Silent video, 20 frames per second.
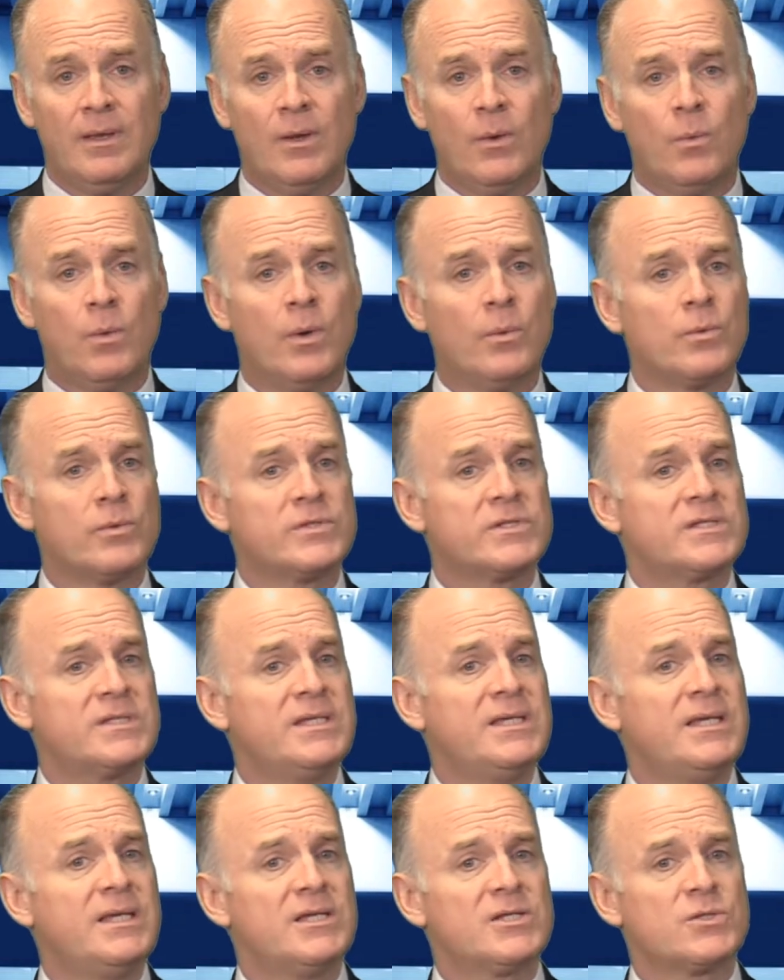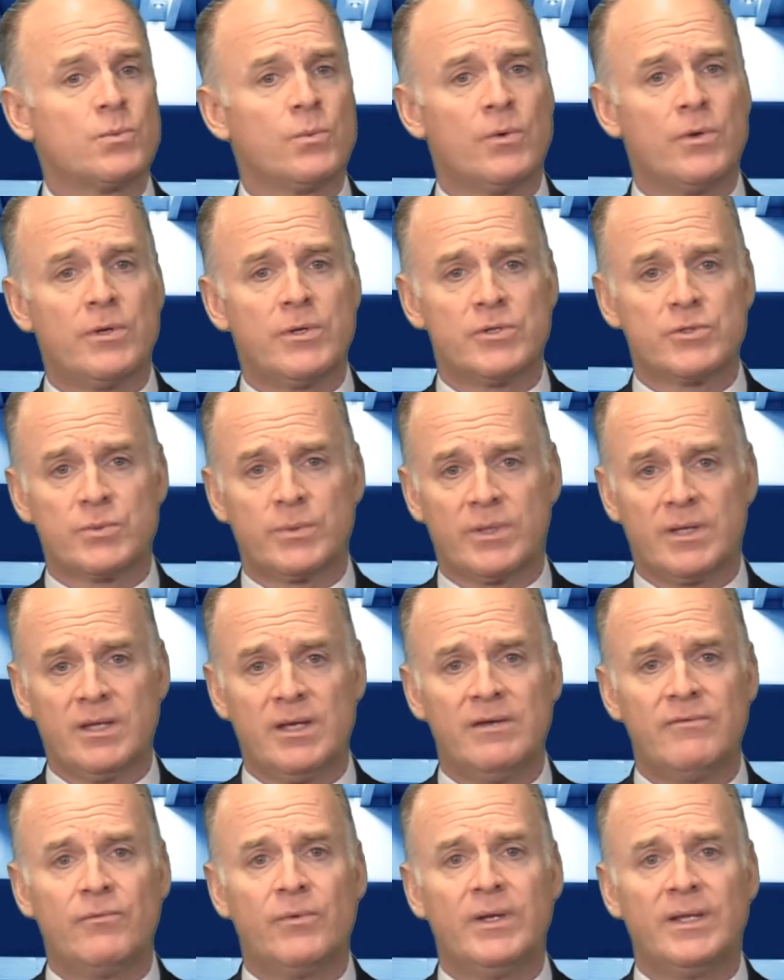what we're seeing is workers
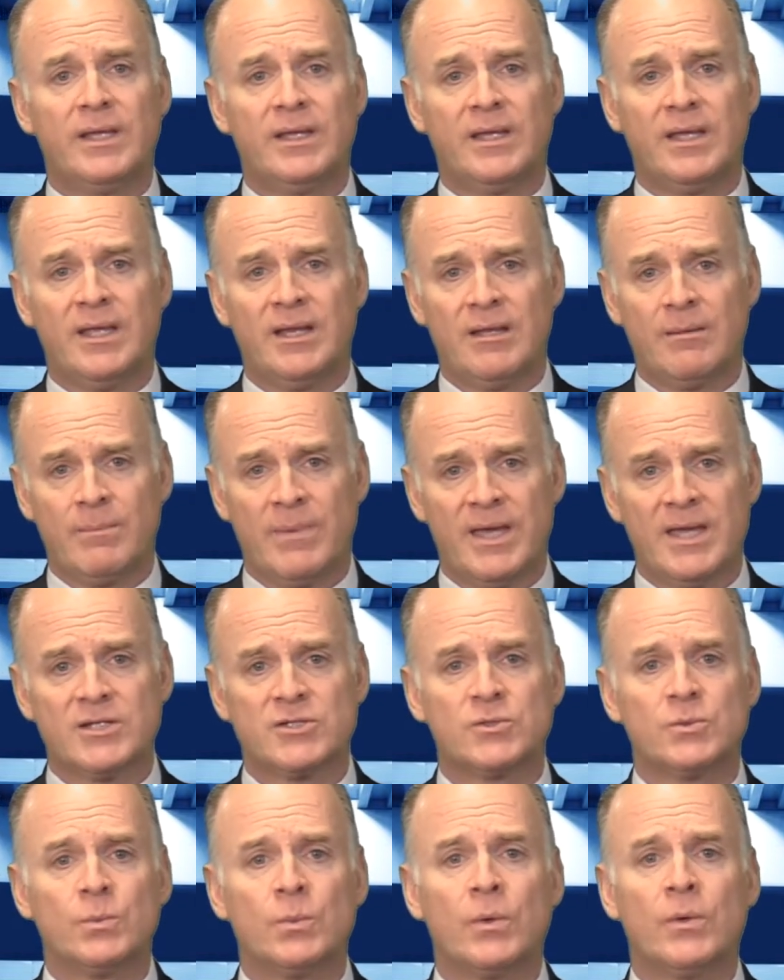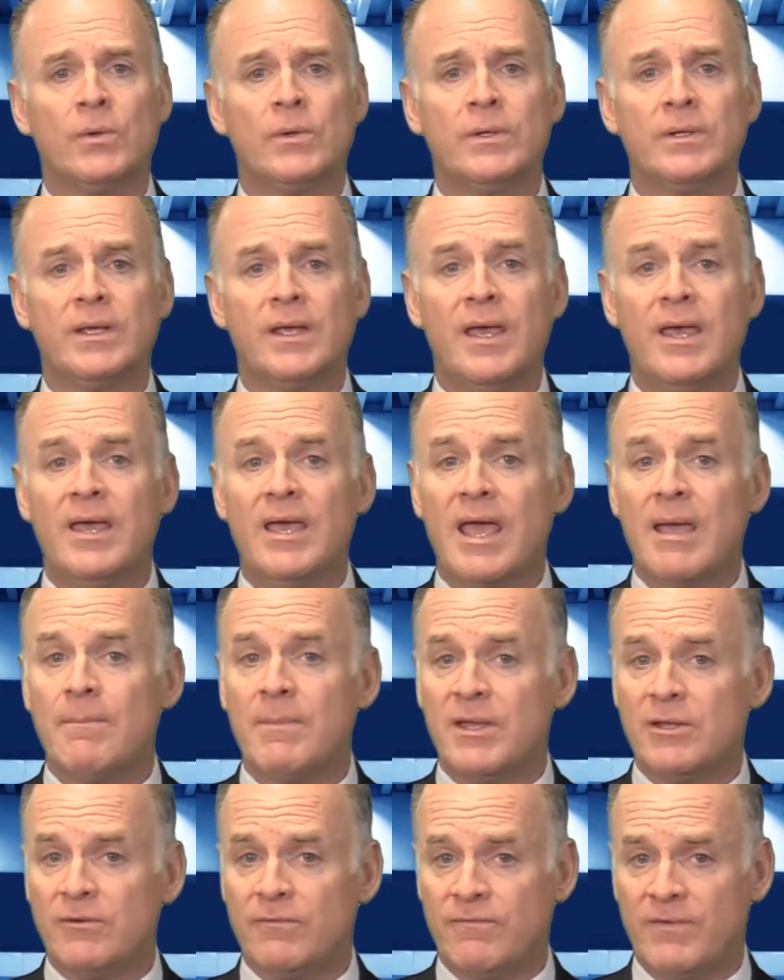recovering and getting back to work and
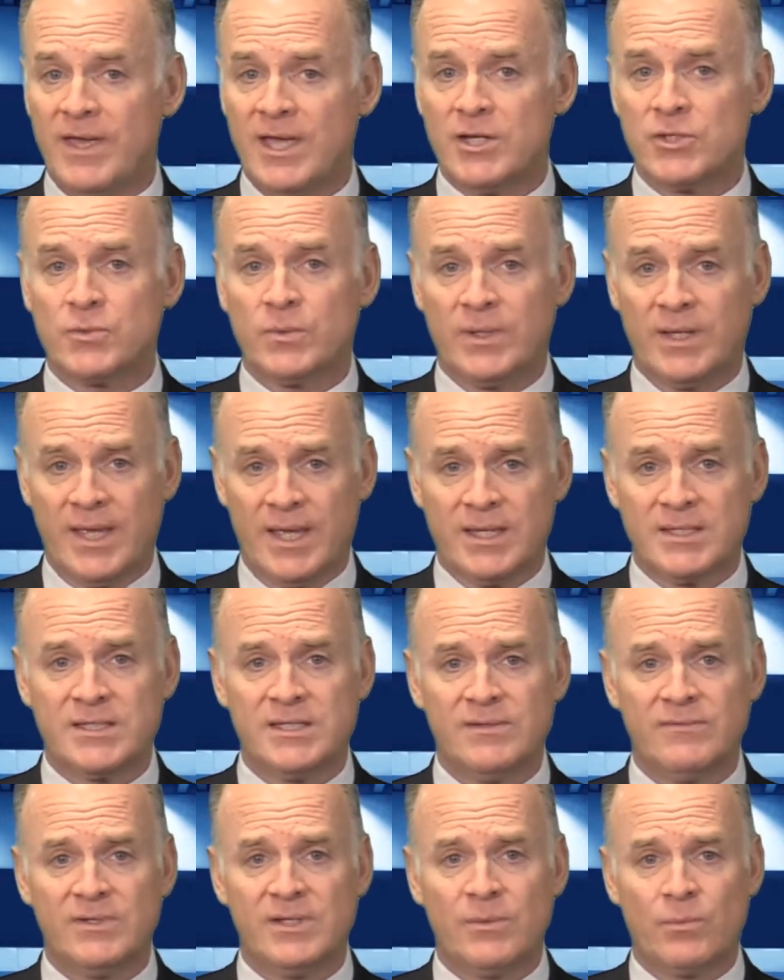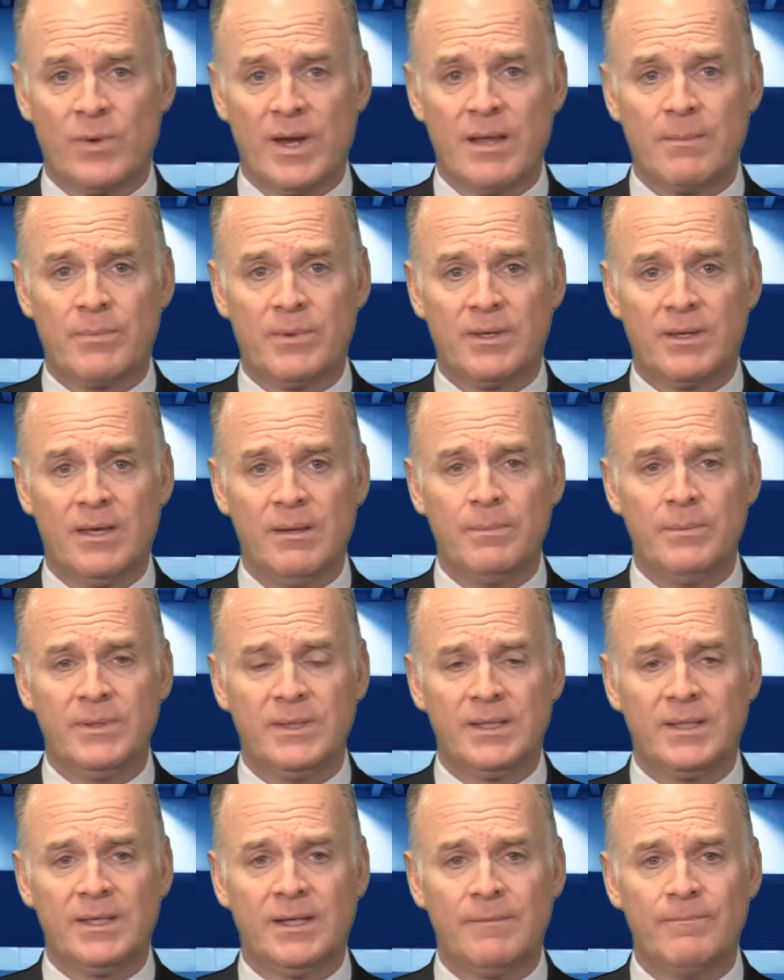manufacturing activity ramping up
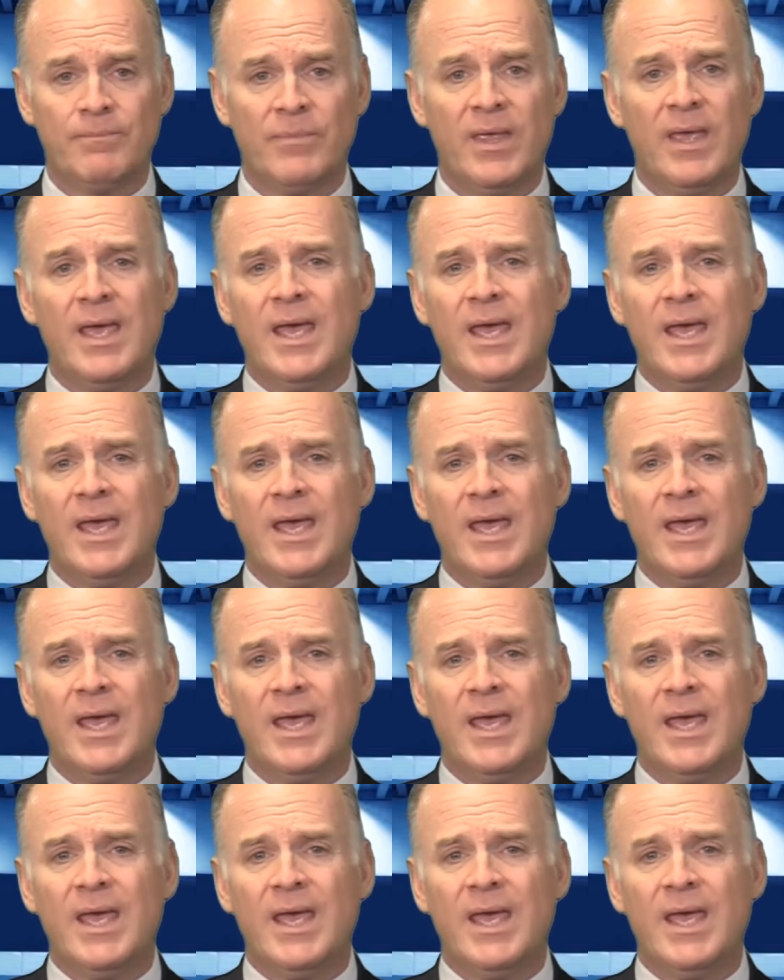again,